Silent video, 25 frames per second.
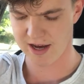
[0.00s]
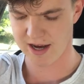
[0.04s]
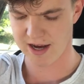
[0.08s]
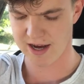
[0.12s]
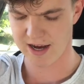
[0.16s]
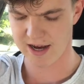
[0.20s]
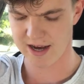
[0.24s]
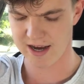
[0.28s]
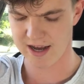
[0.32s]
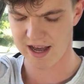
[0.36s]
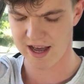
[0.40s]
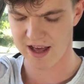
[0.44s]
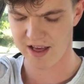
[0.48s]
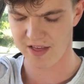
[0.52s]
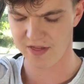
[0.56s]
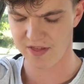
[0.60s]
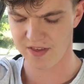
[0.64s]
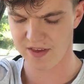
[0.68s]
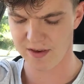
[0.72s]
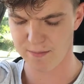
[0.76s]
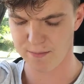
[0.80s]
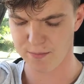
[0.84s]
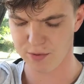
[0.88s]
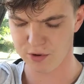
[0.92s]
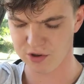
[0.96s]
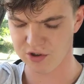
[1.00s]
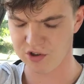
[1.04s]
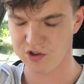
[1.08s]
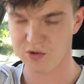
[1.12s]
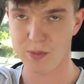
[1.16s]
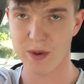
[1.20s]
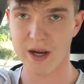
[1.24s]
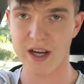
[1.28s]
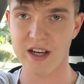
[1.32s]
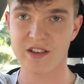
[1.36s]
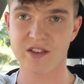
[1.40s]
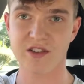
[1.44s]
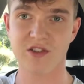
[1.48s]
and the boot
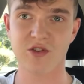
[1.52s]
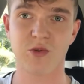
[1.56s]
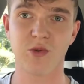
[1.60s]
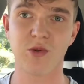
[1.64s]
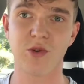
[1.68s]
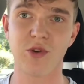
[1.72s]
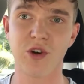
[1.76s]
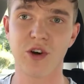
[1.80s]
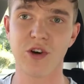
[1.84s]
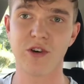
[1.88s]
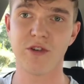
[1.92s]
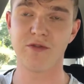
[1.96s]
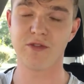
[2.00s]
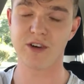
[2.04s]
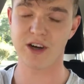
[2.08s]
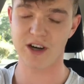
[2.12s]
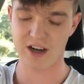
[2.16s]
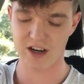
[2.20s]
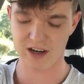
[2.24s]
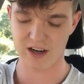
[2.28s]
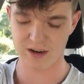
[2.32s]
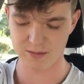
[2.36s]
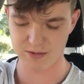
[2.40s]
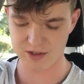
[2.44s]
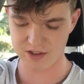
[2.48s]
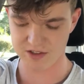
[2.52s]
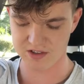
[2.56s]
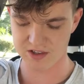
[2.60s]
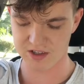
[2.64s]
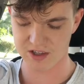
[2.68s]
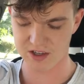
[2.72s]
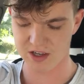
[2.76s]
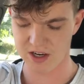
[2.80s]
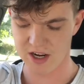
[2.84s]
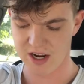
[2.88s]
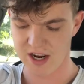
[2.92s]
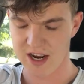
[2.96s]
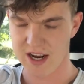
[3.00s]
space, although very
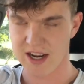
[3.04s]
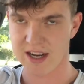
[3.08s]
limited,